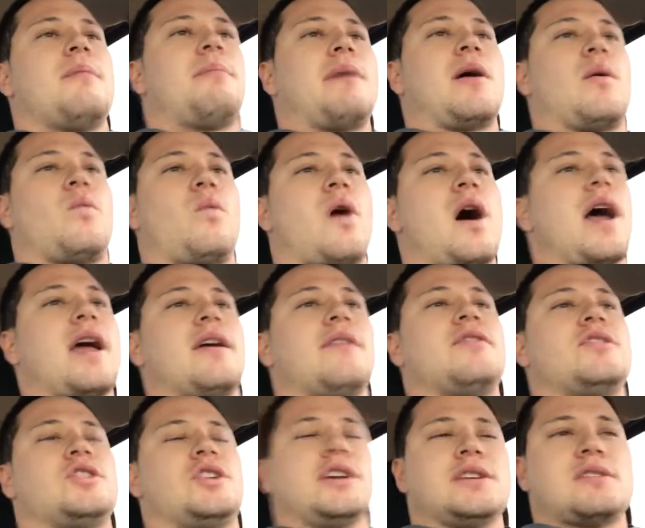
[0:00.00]
My
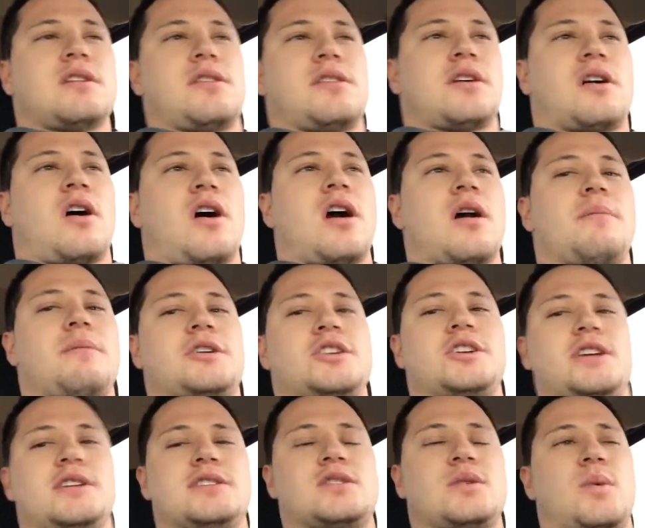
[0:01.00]
wife, she's on the car, but
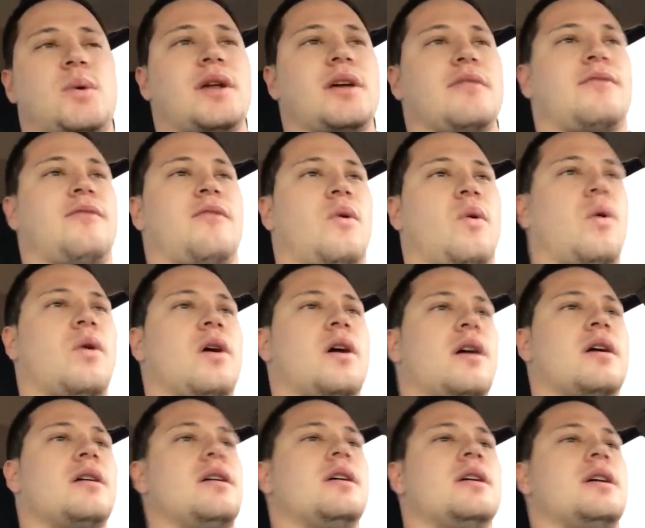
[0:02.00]
she's
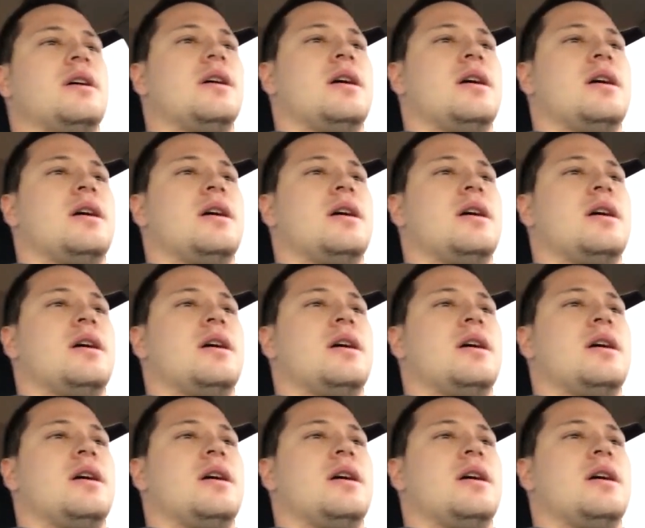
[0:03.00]
24.